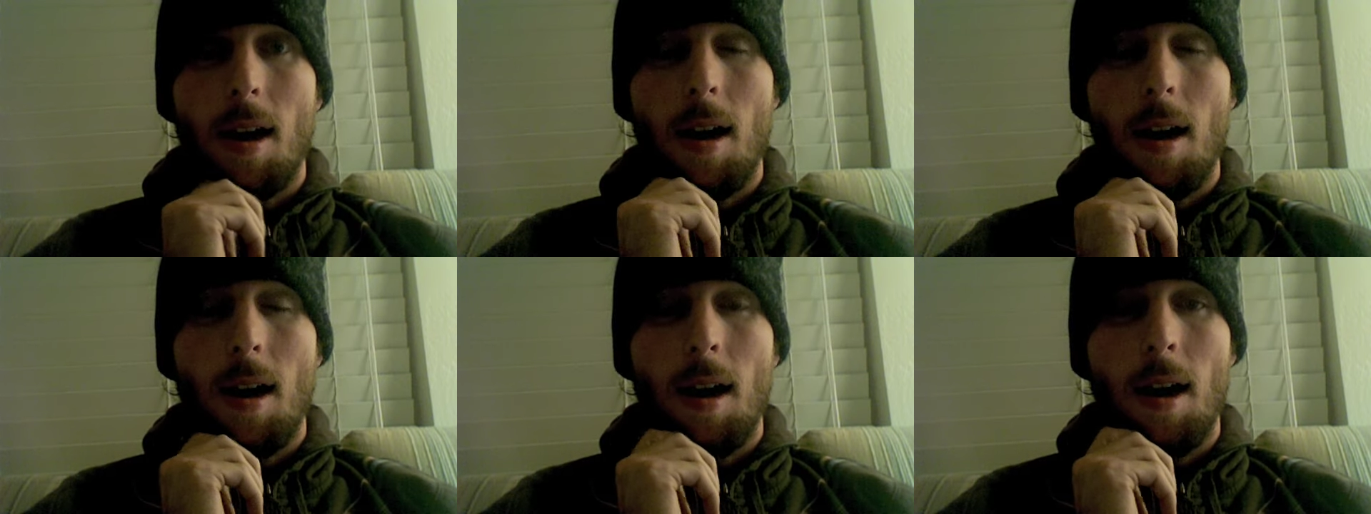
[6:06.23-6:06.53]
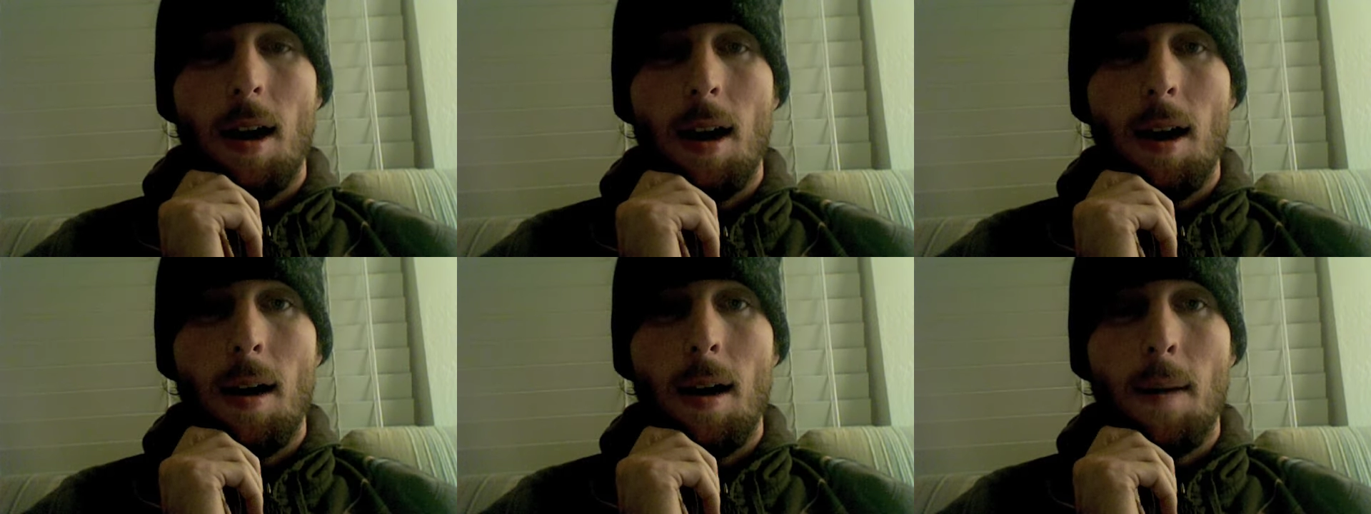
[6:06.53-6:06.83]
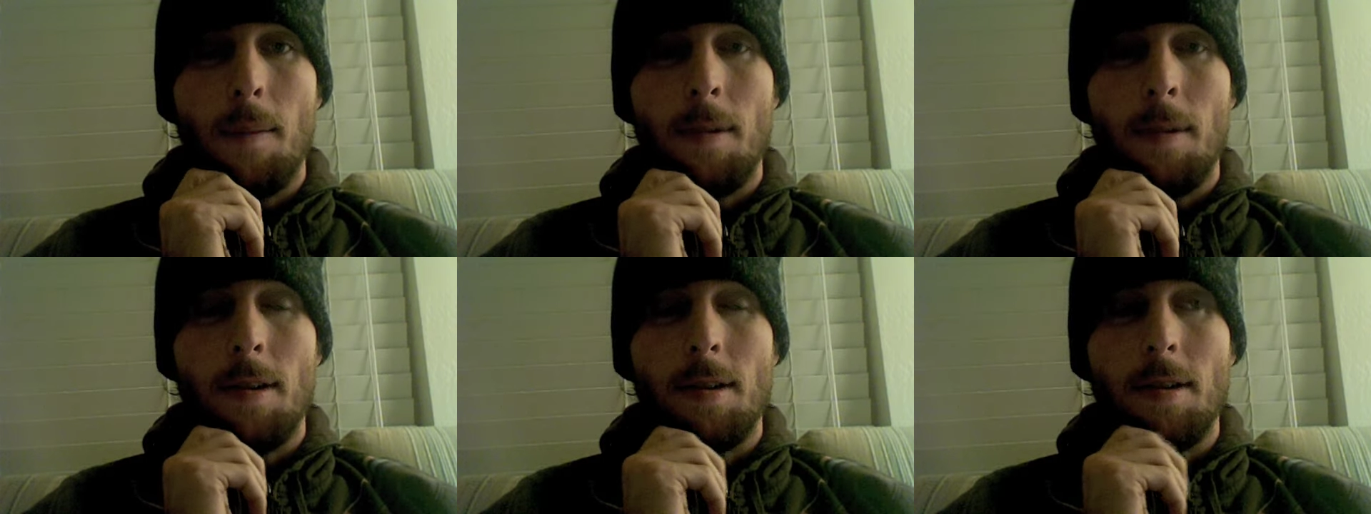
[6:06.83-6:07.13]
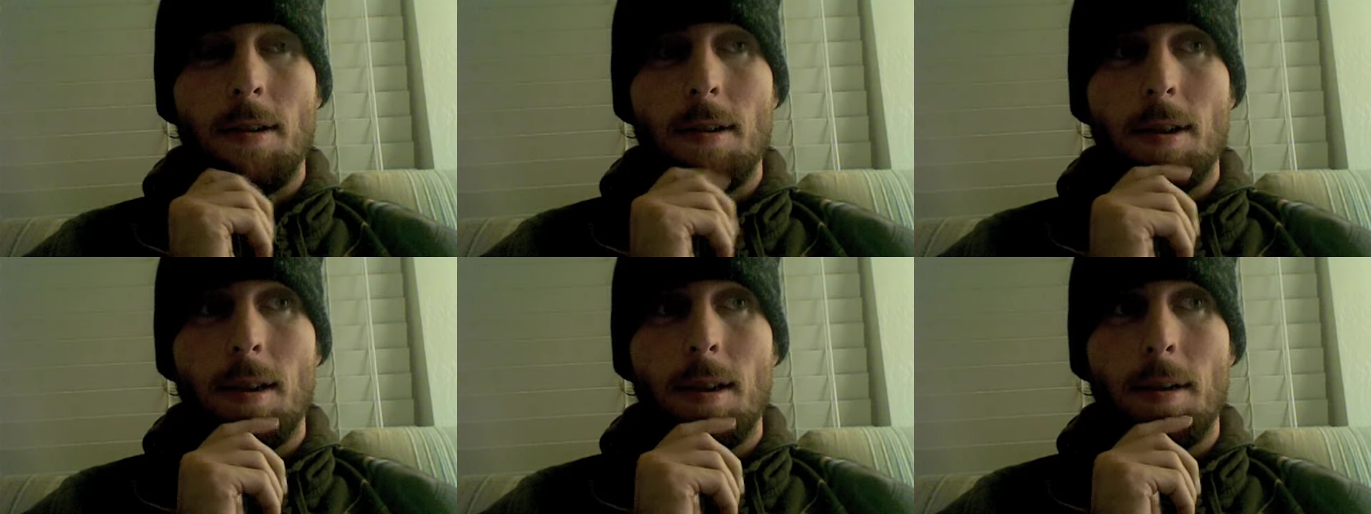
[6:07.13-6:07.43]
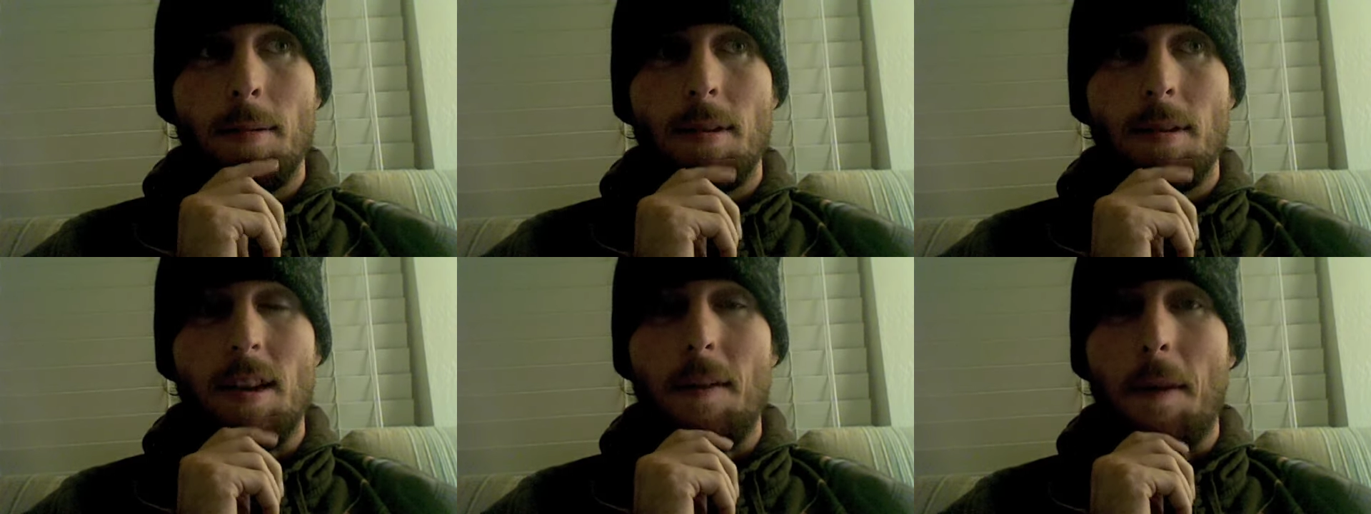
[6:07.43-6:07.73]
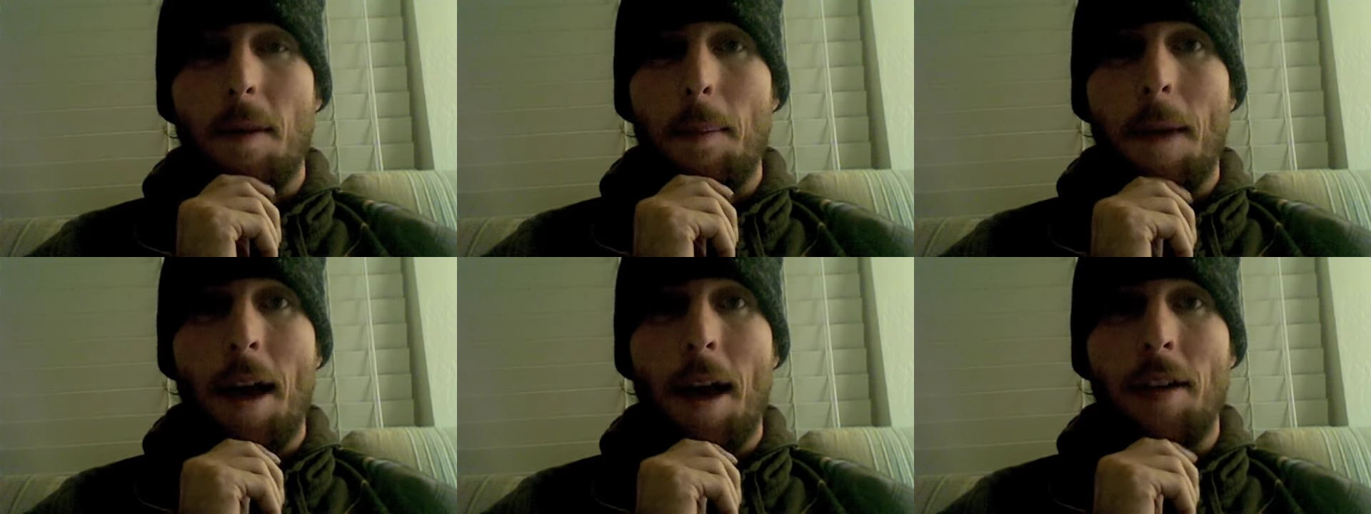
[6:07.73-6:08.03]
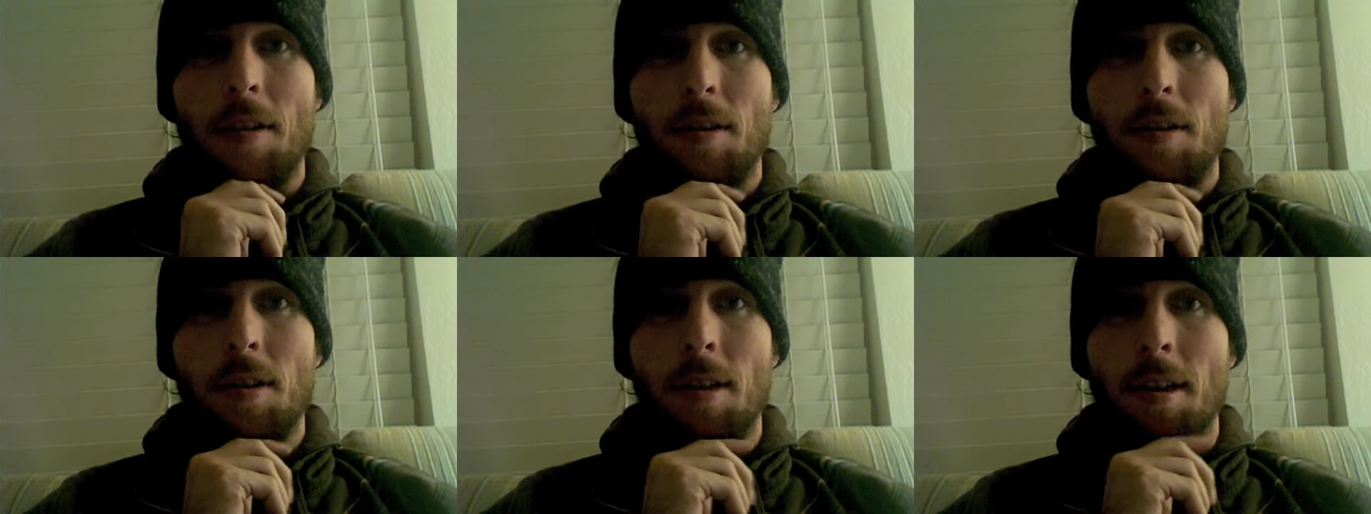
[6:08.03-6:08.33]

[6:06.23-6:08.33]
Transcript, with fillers: Um, and save my badges